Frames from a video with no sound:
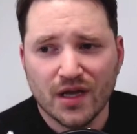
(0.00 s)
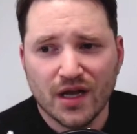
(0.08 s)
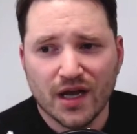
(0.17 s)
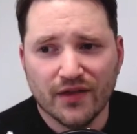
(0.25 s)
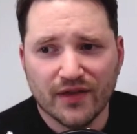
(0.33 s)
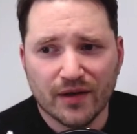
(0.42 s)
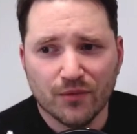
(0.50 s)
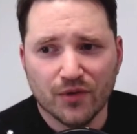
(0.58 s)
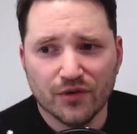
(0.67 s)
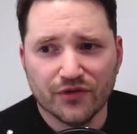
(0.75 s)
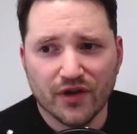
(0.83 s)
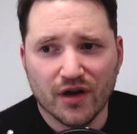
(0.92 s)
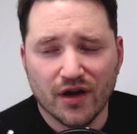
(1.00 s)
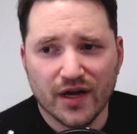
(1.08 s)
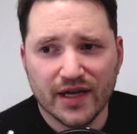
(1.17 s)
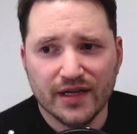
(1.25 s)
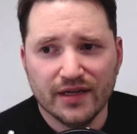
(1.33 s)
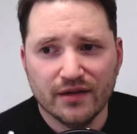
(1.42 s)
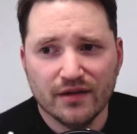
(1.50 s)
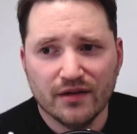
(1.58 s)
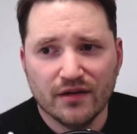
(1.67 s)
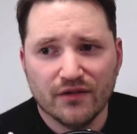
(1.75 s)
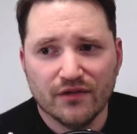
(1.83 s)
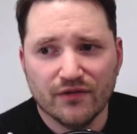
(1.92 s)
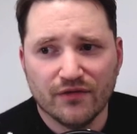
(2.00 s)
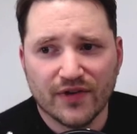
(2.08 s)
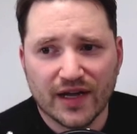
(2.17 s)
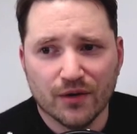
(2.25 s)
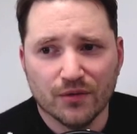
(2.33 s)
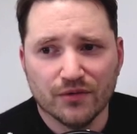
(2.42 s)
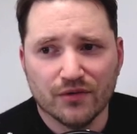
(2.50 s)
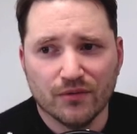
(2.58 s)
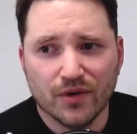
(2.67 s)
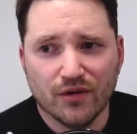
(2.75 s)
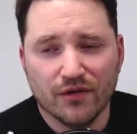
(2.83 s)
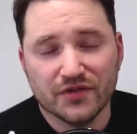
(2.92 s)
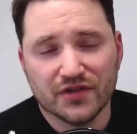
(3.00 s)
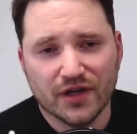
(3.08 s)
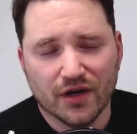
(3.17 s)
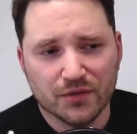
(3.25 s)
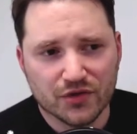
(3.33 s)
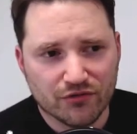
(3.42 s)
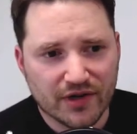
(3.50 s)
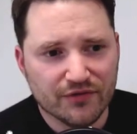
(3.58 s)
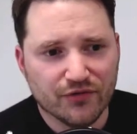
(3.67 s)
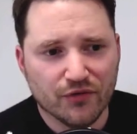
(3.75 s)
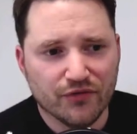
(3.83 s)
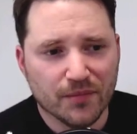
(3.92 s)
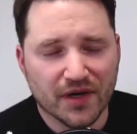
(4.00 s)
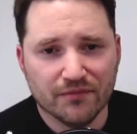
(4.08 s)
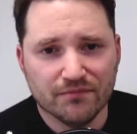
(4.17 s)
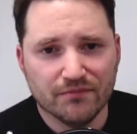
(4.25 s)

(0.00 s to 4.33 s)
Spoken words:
and that was that I found, well, obviously I was grateful for my